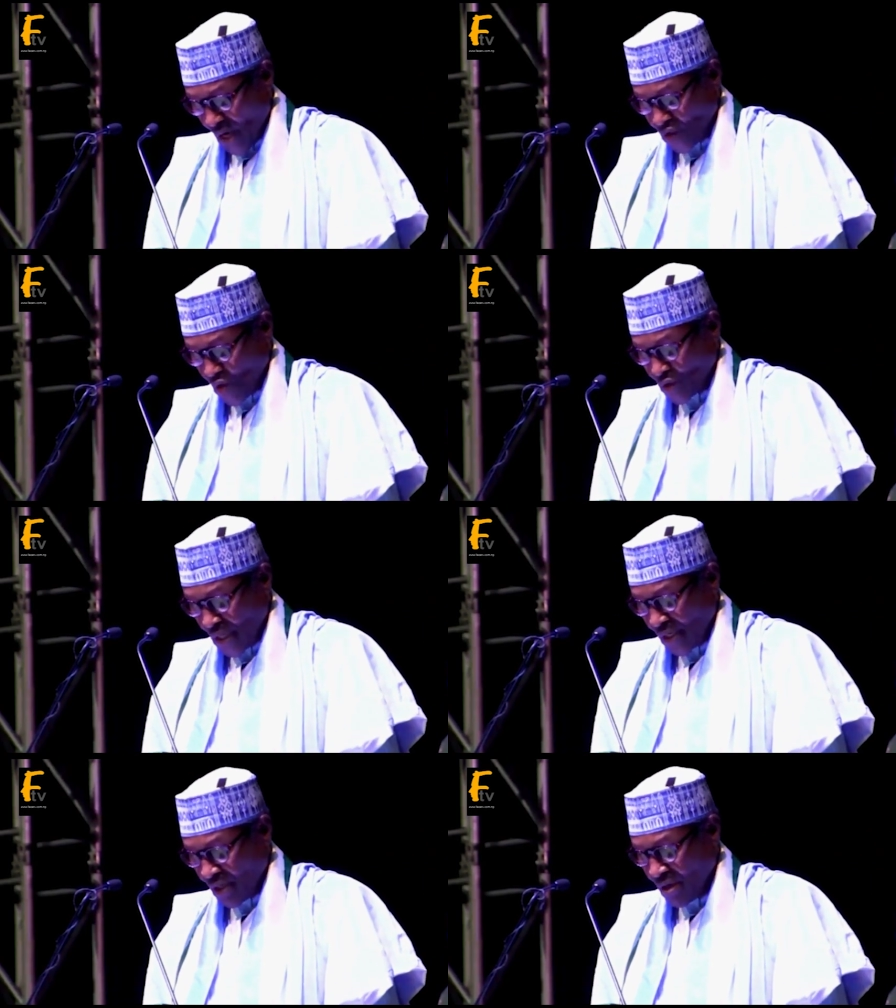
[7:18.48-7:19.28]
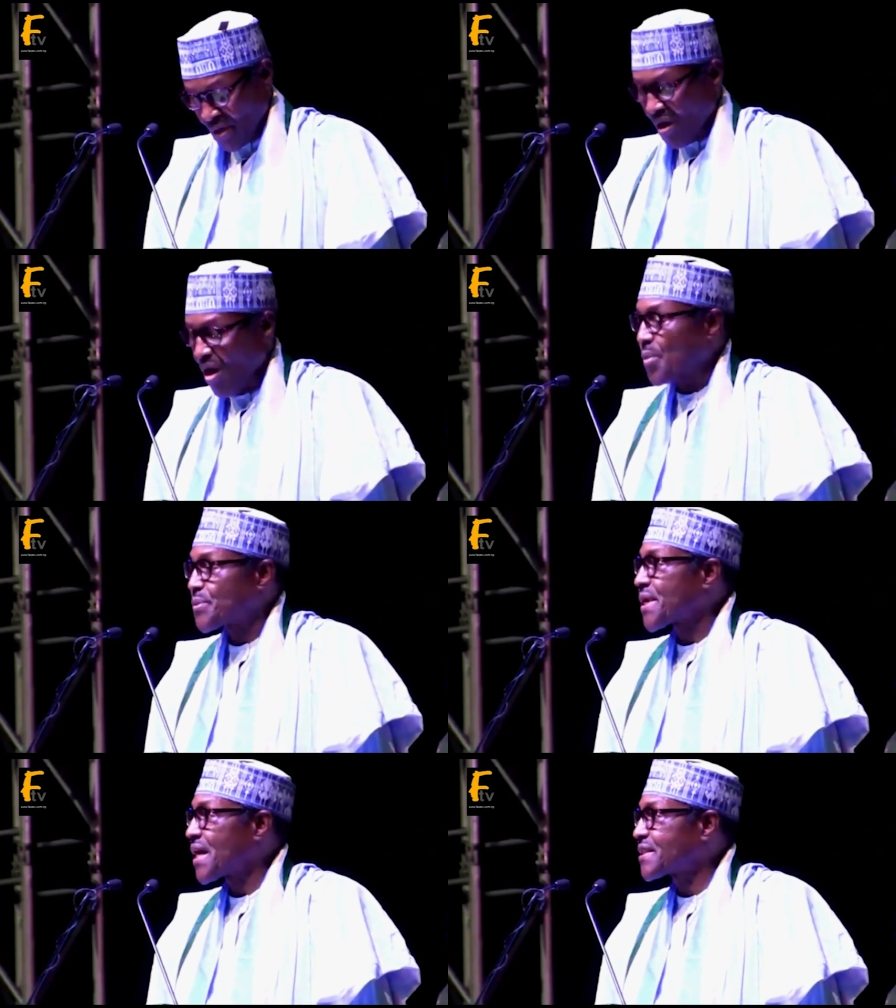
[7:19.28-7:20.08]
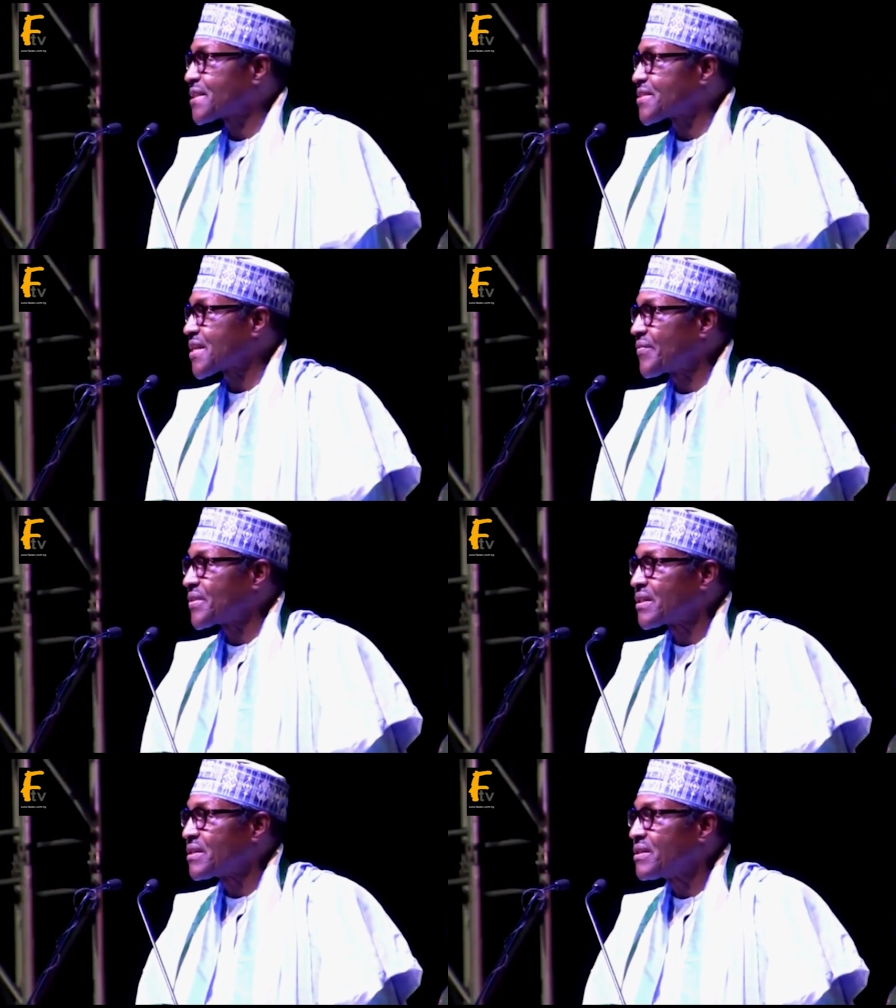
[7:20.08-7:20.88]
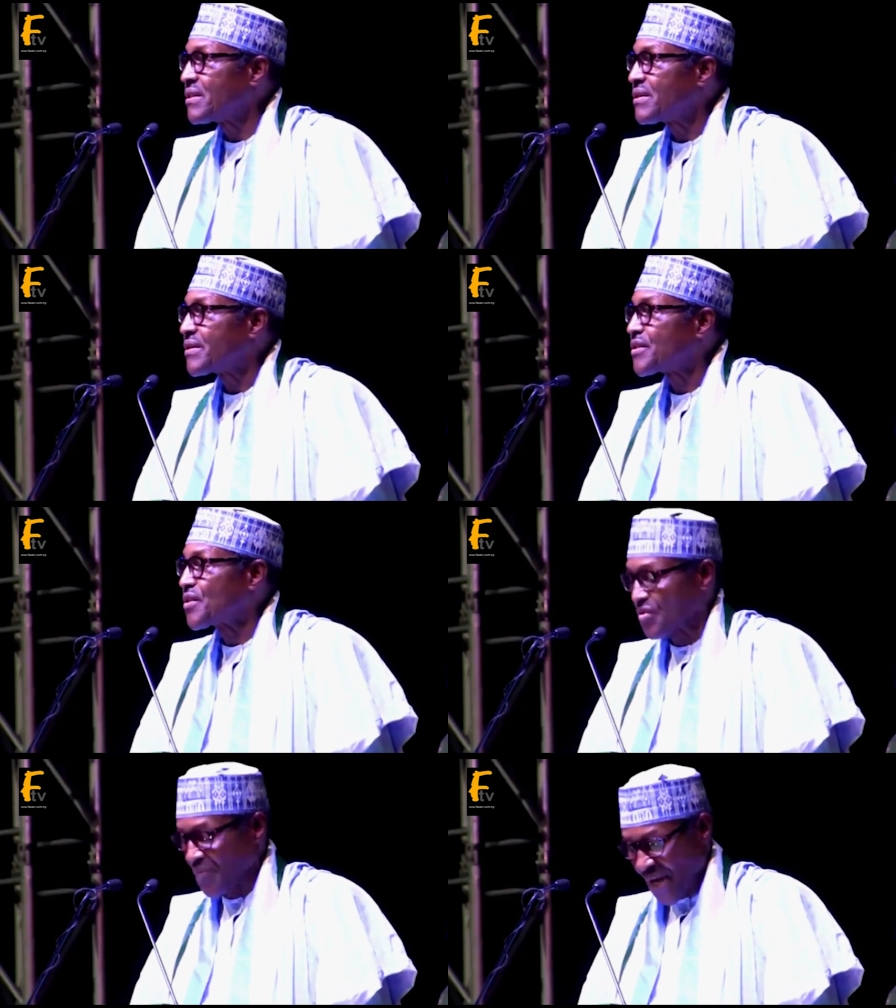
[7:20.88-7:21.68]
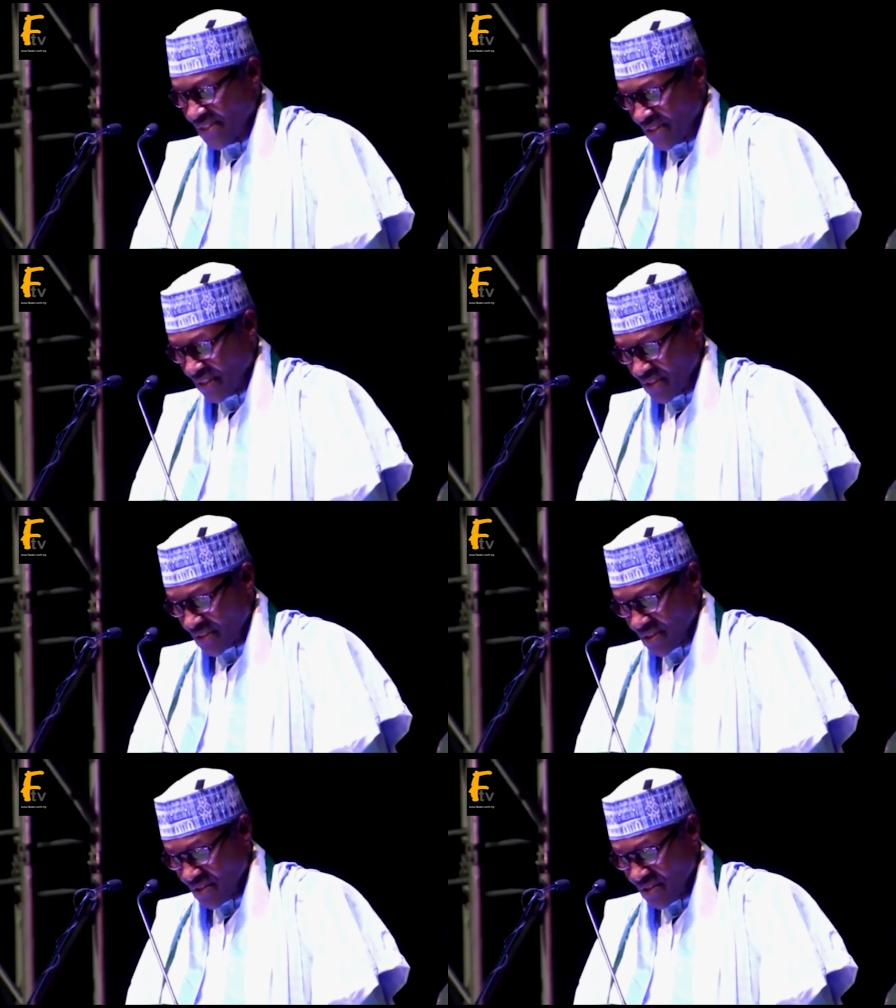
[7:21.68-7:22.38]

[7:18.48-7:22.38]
to a total of 37 universities.